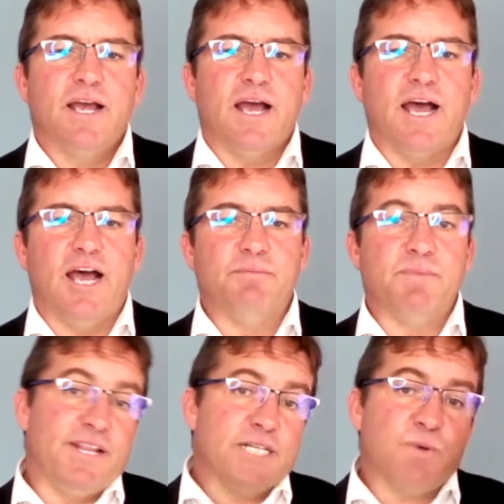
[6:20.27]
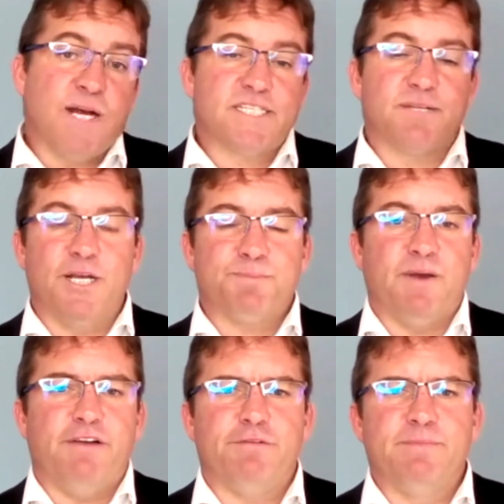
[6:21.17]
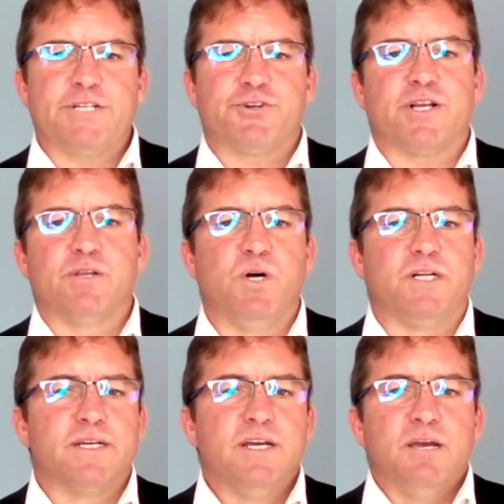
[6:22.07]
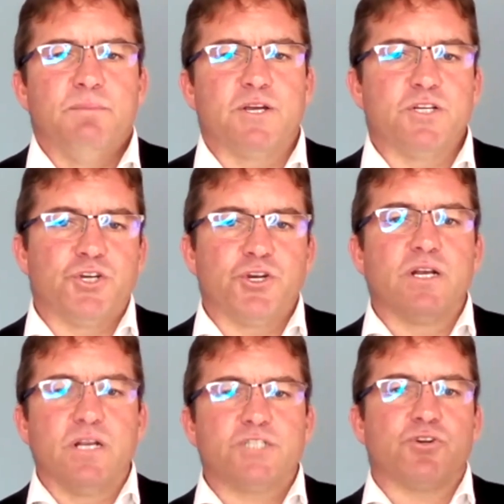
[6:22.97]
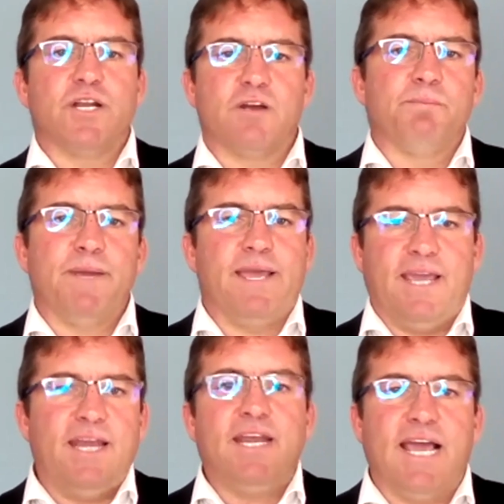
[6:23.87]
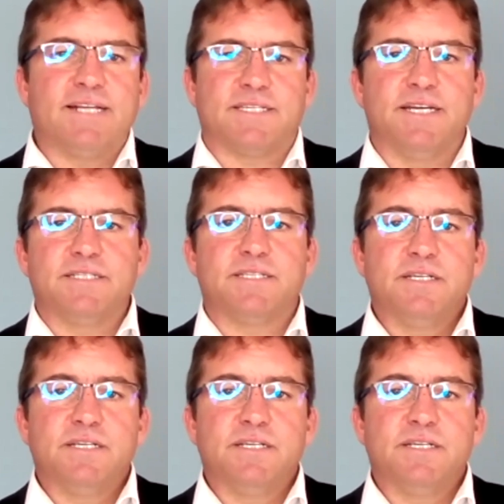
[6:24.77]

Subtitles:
And that's why it's the most powerful metric in the world, because you can literally compare any asset,